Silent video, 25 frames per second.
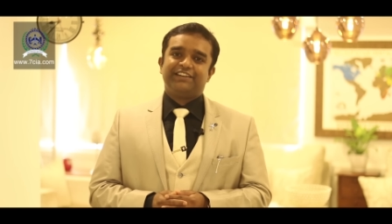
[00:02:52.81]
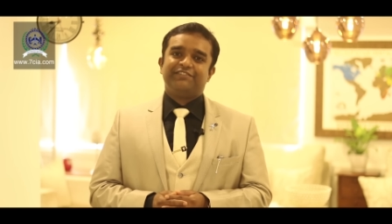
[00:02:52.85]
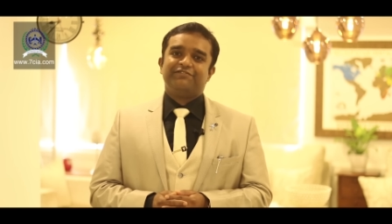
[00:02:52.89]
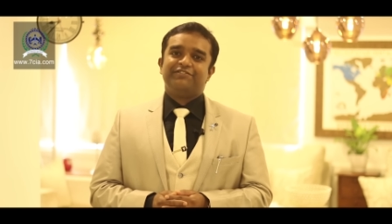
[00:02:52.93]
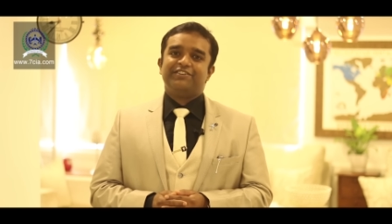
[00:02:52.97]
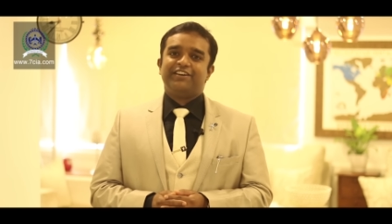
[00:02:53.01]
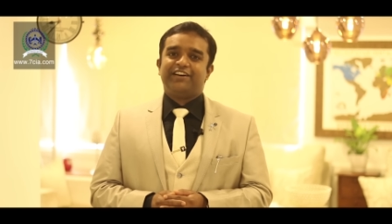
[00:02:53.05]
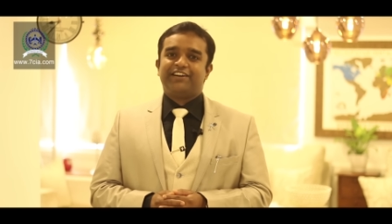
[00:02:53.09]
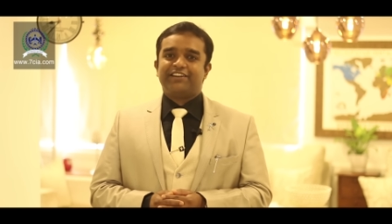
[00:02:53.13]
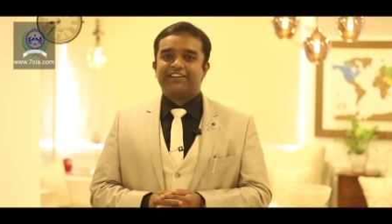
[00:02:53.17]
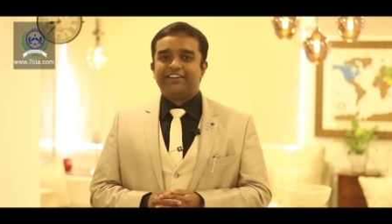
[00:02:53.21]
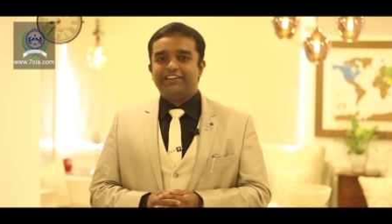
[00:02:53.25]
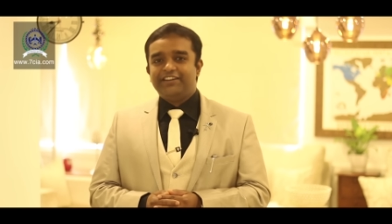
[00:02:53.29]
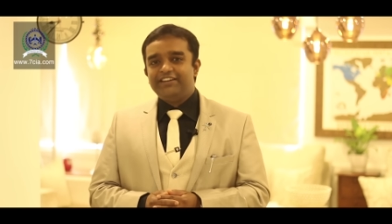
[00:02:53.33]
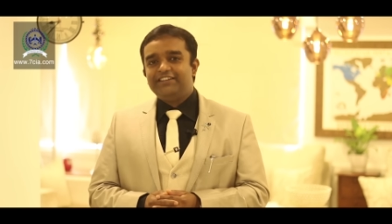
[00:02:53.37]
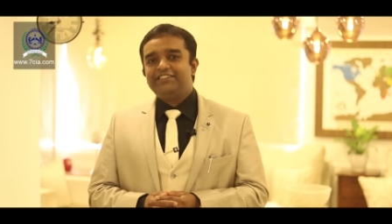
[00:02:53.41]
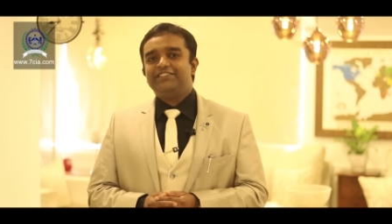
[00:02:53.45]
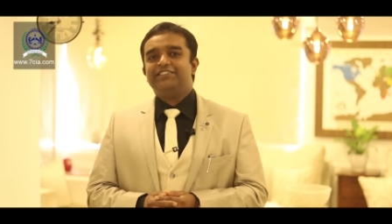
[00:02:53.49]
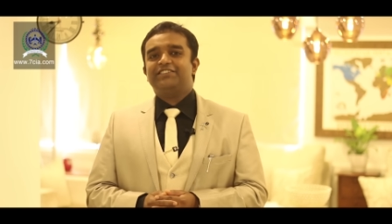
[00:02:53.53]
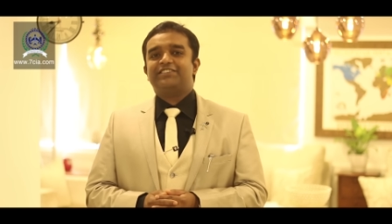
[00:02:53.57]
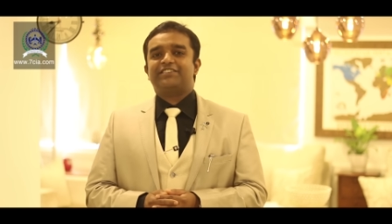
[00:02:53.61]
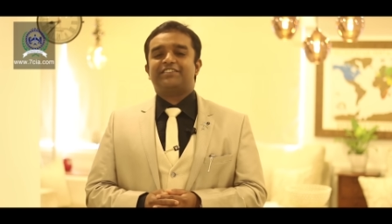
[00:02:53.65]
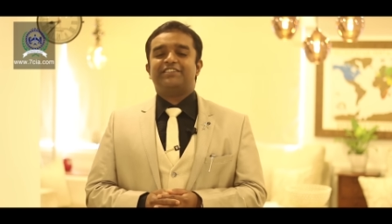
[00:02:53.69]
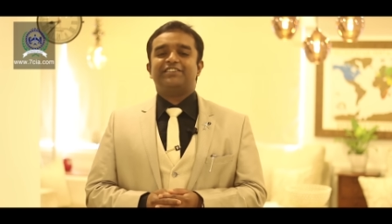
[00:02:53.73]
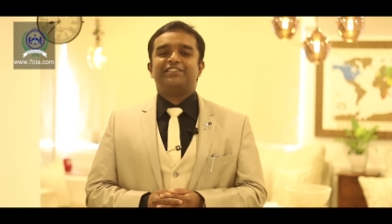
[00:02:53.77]
and we are
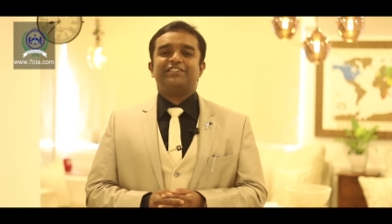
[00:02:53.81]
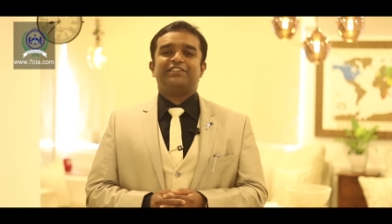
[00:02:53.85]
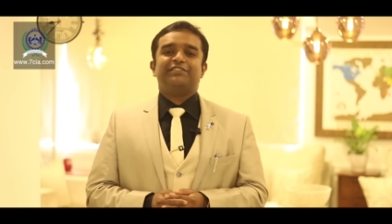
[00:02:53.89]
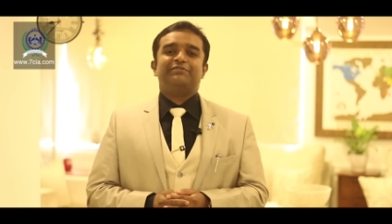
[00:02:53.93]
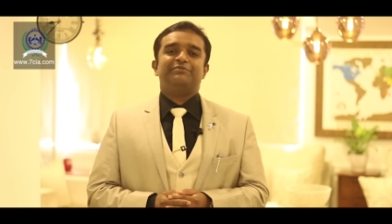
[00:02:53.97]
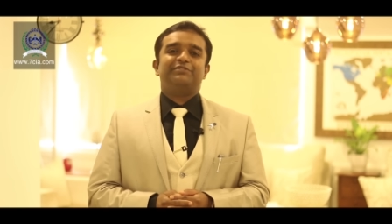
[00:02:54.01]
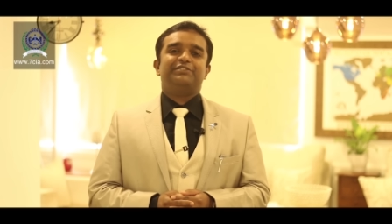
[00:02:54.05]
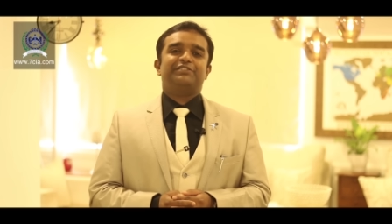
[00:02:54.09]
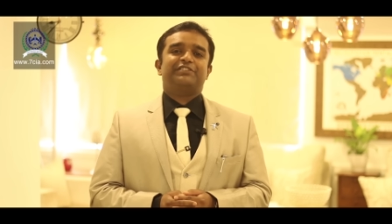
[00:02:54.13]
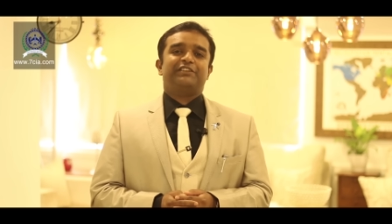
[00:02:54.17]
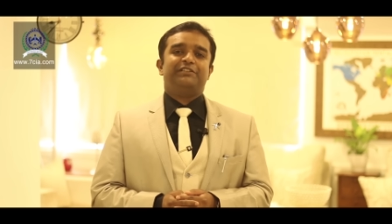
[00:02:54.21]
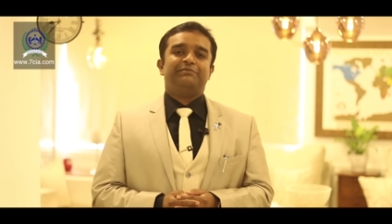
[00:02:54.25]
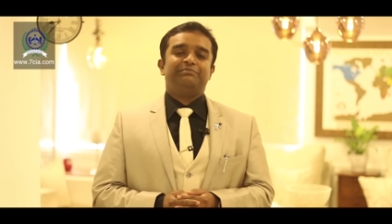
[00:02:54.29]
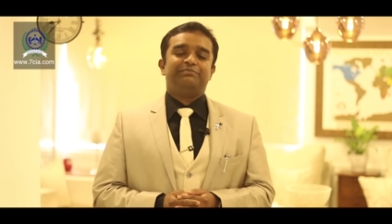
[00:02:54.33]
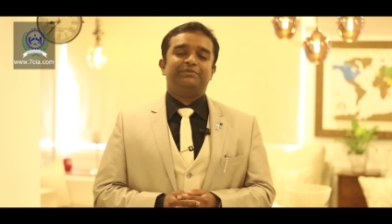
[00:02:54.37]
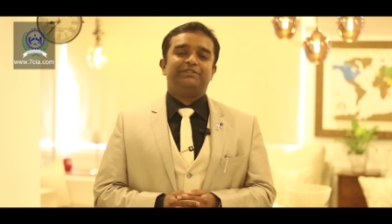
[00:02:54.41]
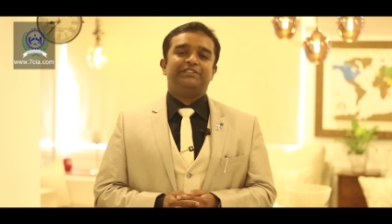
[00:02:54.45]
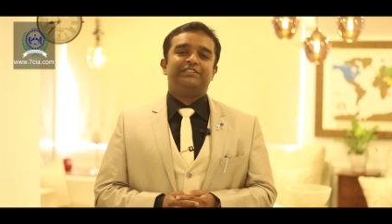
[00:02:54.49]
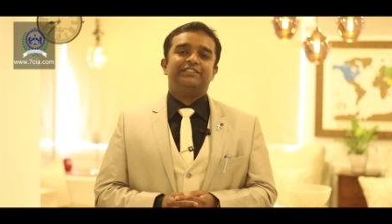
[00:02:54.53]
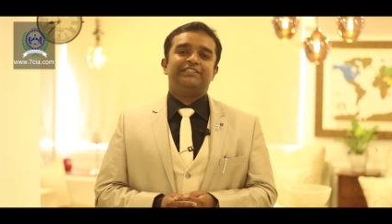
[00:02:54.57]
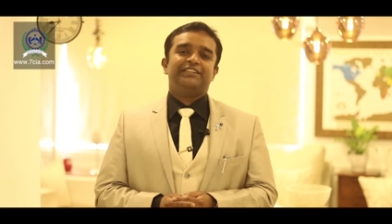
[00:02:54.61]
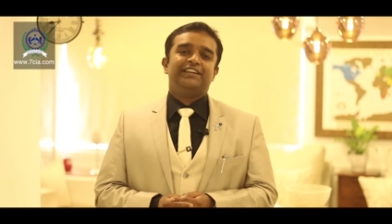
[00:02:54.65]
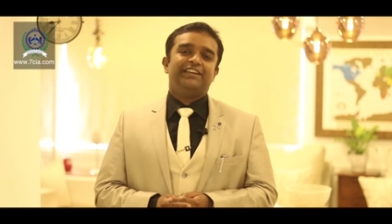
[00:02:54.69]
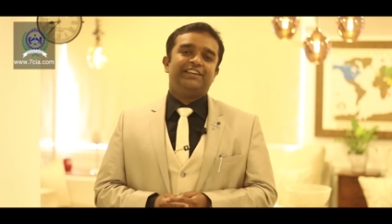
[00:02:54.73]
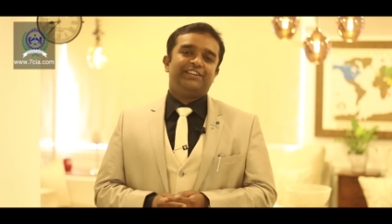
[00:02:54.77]
in discussion with
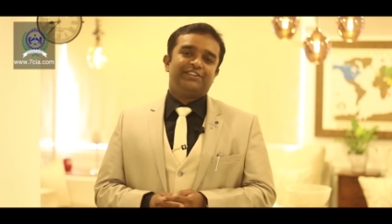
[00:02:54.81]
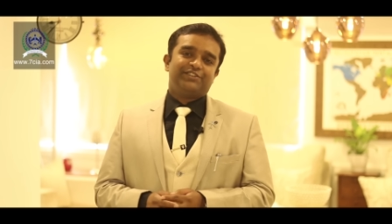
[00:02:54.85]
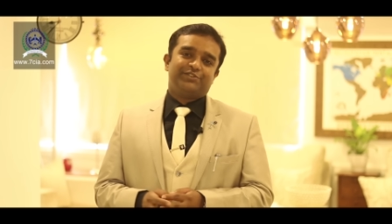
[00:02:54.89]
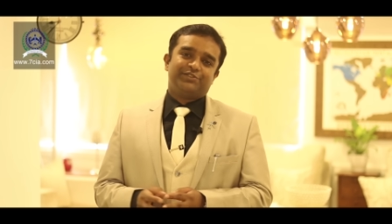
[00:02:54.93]
companies